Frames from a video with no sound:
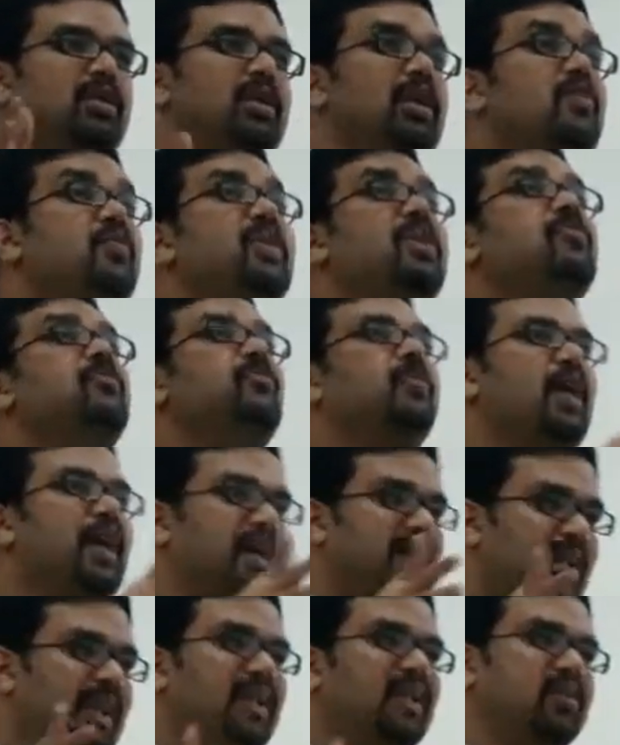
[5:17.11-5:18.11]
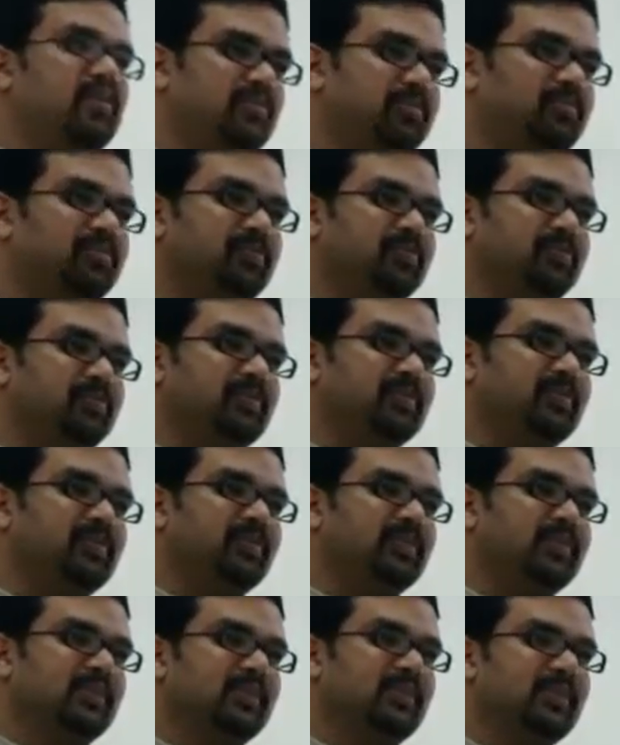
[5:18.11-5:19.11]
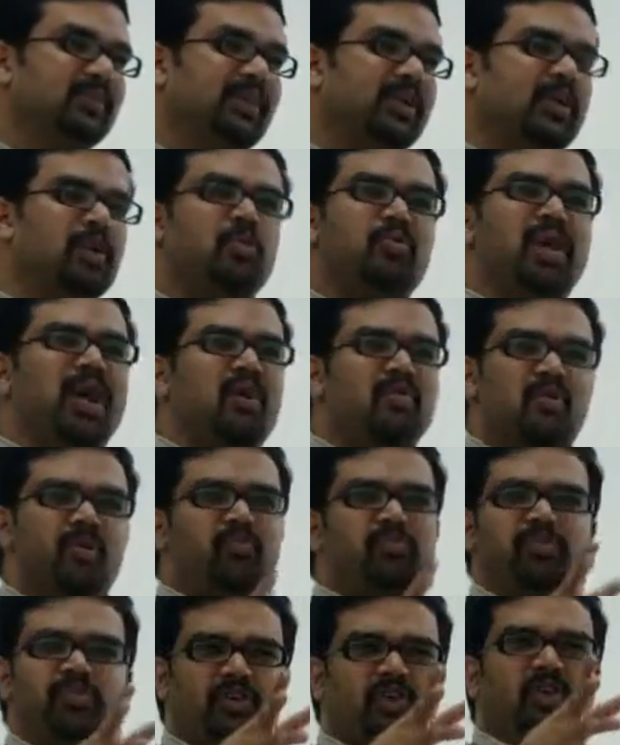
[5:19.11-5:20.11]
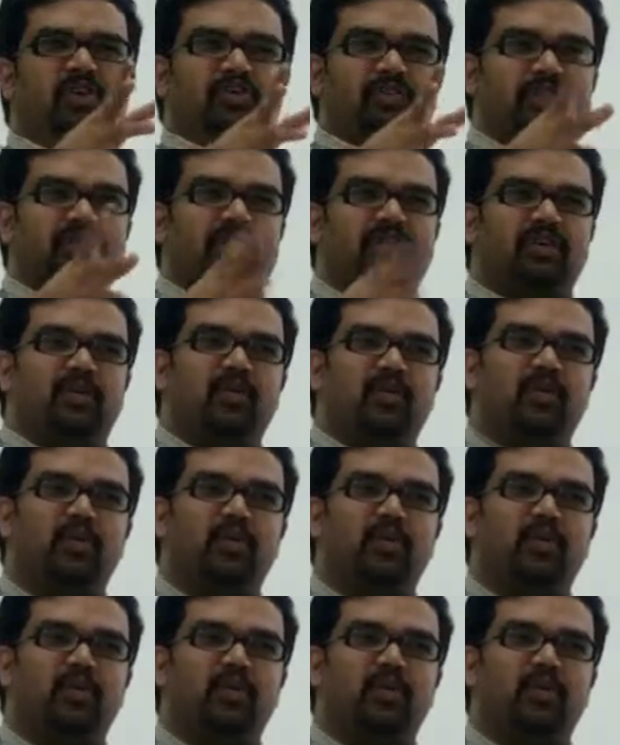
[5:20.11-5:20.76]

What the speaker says: living friendly? You may have observed